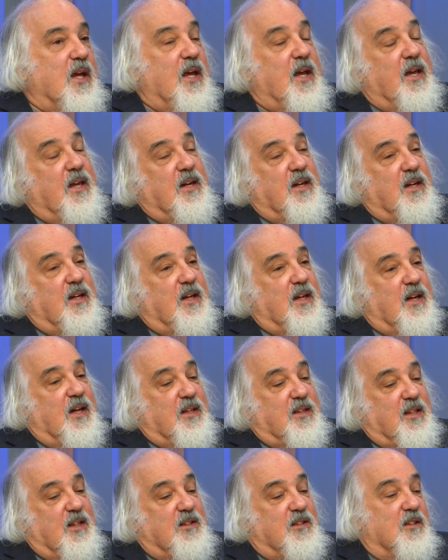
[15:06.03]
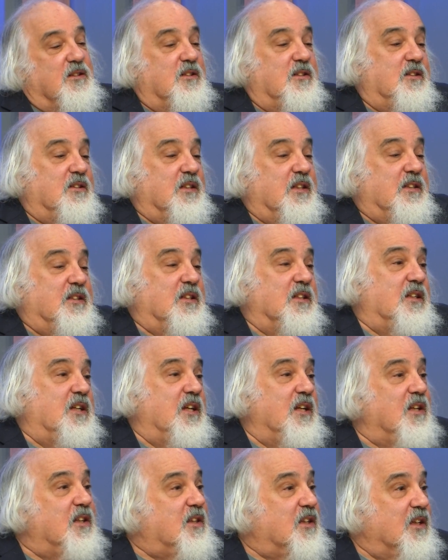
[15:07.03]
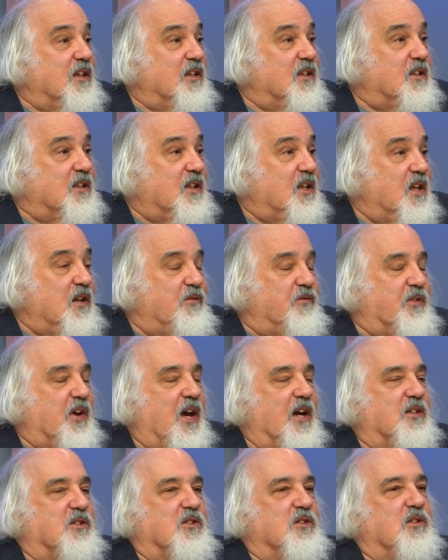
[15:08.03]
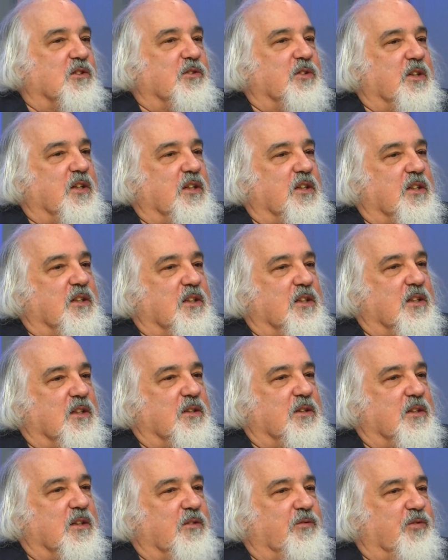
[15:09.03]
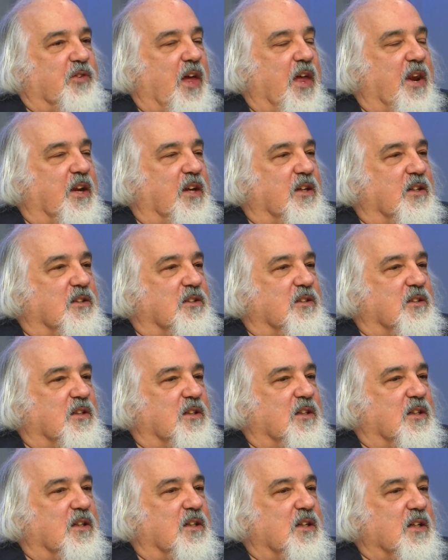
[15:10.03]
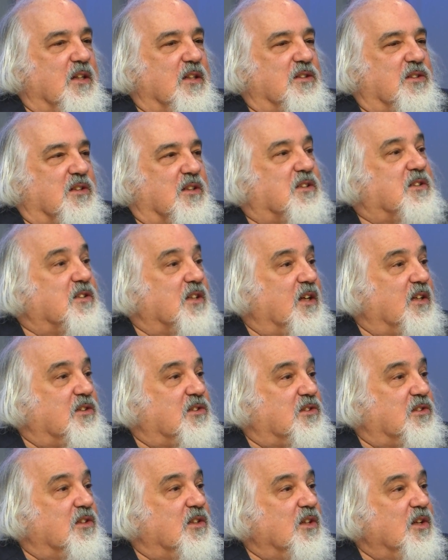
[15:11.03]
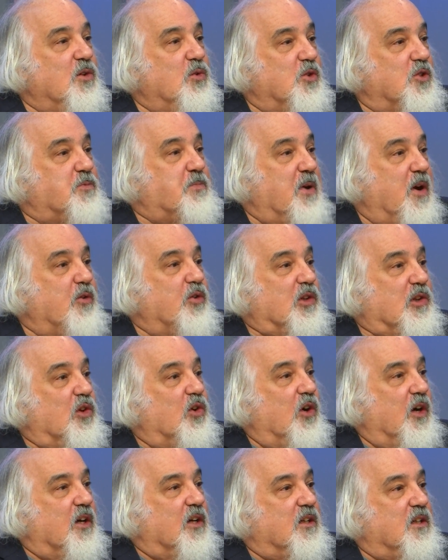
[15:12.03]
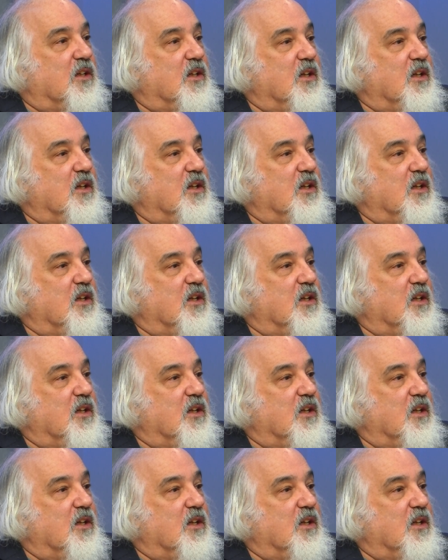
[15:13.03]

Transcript: And I think there's the key thing, the key factor in the Flanagan success was Perry Long.